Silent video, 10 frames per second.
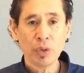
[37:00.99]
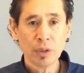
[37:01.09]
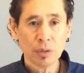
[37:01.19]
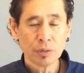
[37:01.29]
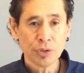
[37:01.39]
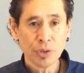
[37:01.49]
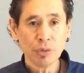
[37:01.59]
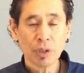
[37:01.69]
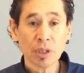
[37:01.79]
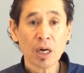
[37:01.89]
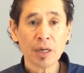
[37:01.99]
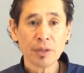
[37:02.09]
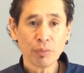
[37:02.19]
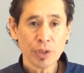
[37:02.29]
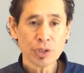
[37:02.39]
will do a lot
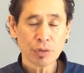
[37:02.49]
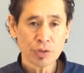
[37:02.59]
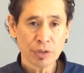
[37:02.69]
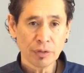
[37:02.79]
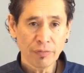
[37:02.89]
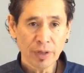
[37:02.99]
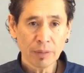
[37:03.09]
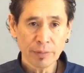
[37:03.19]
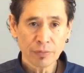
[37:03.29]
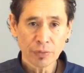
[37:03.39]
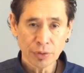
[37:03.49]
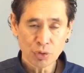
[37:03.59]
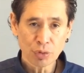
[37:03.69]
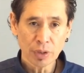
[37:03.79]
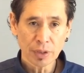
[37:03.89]
of the research and development for the
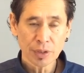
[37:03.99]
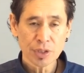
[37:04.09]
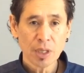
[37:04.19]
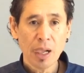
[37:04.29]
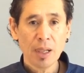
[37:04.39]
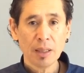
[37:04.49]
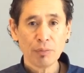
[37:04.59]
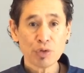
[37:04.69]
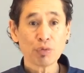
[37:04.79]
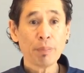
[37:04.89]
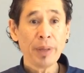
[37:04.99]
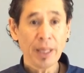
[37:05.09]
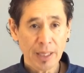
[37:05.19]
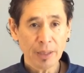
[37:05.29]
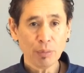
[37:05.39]
drugs which were
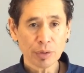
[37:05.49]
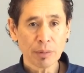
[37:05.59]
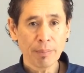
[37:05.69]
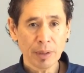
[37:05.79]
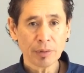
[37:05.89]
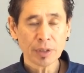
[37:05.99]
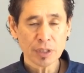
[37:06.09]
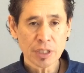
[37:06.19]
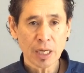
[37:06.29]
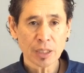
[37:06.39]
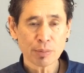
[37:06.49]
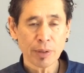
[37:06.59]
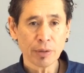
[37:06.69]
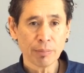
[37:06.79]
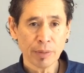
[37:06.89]
paid with American
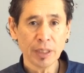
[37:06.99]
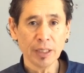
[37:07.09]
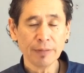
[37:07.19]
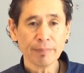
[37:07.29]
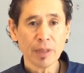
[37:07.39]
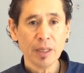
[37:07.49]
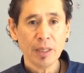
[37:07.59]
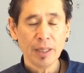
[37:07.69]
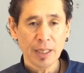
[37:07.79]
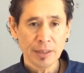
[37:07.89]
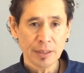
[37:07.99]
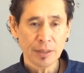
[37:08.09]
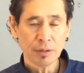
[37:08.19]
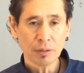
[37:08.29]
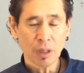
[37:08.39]
taxpayer money, and then
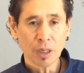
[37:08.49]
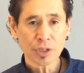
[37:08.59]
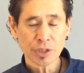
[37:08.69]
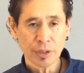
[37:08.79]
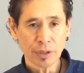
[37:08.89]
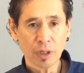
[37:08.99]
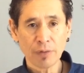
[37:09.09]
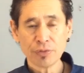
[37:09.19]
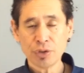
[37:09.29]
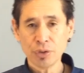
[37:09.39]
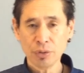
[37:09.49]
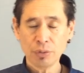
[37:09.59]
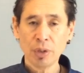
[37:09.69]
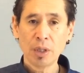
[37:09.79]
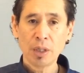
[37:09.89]
they'll auction it off
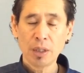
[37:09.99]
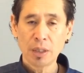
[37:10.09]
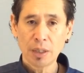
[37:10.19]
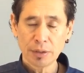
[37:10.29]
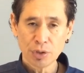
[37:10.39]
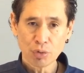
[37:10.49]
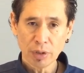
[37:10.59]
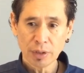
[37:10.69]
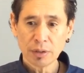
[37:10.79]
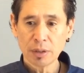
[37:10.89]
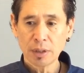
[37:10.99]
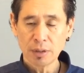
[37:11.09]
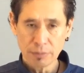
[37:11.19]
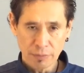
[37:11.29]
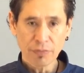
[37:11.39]
to
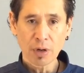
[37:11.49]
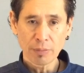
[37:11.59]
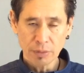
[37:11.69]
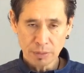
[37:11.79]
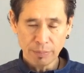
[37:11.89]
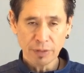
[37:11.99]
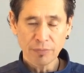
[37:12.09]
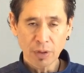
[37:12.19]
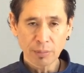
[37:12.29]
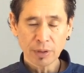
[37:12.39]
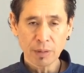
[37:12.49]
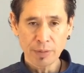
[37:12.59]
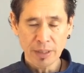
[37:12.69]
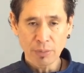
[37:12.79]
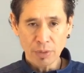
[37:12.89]
the big pharma
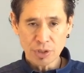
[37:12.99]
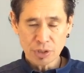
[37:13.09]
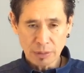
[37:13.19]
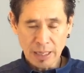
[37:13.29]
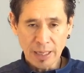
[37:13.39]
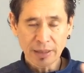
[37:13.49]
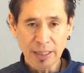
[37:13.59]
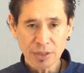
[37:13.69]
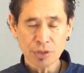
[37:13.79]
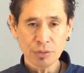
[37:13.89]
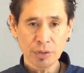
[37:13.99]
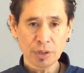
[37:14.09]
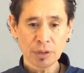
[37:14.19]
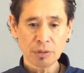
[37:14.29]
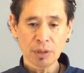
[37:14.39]
company that wants to add that to
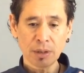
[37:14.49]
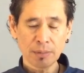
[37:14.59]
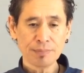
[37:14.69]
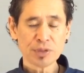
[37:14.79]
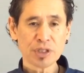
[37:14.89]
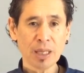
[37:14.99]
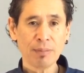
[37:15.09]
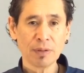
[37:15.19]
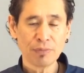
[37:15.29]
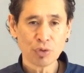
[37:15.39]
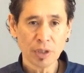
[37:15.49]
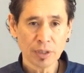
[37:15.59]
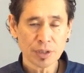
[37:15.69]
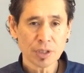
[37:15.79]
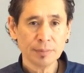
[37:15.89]
their stable of
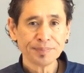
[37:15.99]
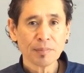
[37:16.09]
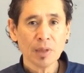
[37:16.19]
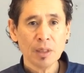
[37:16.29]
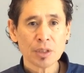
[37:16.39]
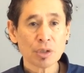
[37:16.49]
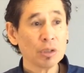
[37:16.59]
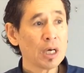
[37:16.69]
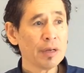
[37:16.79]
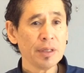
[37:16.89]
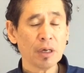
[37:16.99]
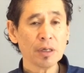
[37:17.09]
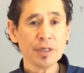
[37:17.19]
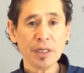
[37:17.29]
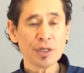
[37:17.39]
drugs. So a lot of the
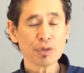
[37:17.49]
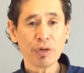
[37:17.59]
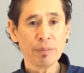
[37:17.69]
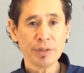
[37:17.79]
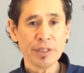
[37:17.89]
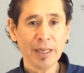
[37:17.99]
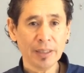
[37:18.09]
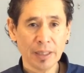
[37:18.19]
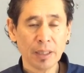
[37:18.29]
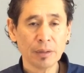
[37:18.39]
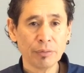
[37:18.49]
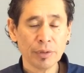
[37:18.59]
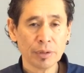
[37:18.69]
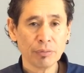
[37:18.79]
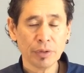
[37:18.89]
R&D has already been taken out
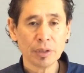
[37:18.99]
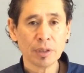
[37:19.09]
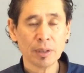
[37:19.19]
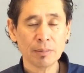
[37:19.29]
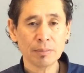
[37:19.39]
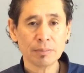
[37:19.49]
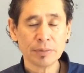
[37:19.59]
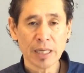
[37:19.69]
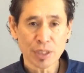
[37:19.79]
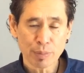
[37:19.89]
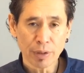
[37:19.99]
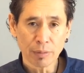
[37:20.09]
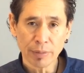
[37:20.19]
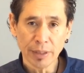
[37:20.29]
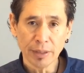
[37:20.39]
with
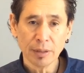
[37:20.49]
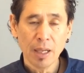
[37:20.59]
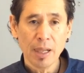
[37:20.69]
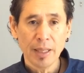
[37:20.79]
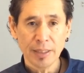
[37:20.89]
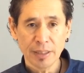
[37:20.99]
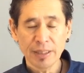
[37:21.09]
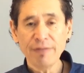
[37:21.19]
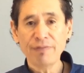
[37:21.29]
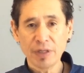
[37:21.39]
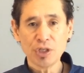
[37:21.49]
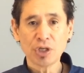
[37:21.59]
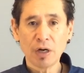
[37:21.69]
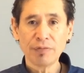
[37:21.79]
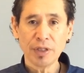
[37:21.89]
taxpayer money, and then they finish
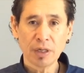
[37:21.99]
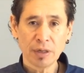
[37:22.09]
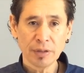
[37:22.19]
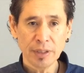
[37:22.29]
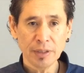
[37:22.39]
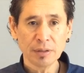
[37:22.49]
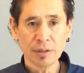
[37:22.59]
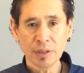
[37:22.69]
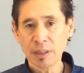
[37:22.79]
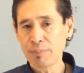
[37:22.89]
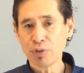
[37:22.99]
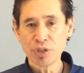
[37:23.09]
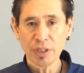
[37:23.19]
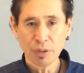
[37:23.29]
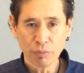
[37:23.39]
off the R&D, and then they
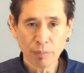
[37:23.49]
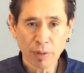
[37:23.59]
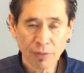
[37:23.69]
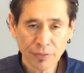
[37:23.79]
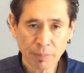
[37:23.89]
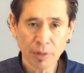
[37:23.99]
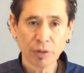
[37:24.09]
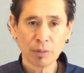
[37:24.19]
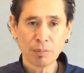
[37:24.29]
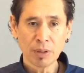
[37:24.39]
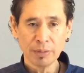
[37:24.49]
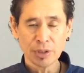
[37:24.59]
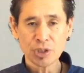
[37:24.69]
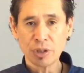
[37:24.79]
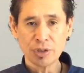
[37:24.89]
proceed to rip off the American
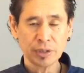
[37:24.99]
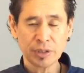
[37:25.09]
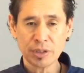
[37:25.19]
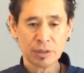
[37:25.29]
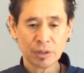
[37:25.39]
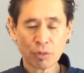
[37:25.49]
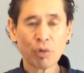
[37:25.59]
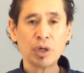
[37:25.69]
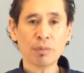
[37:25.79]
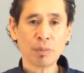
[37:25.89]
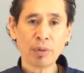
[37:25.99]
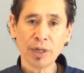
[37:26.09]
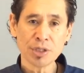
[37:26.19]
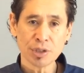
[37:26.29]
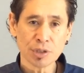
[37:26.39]
public, charging these incredible
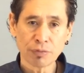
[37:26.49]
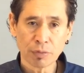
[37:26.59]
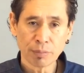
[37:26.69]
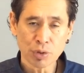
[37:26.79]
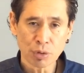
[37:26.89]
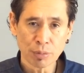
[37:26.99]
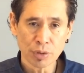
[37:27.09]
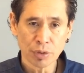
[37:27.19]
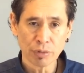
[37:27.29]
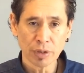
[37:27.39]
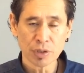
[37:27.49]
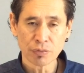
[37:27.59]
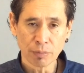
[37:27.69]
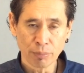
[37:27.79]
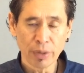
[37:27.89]
prices for prescription drugs,
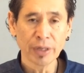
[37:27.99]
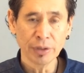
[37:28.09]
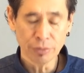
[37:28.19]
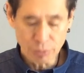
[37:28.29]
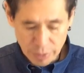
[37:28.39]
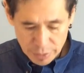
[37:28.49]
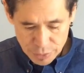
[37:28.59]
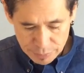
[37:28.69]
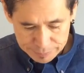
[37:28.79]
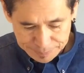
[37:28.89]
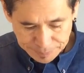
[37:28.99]
for brand new drugs.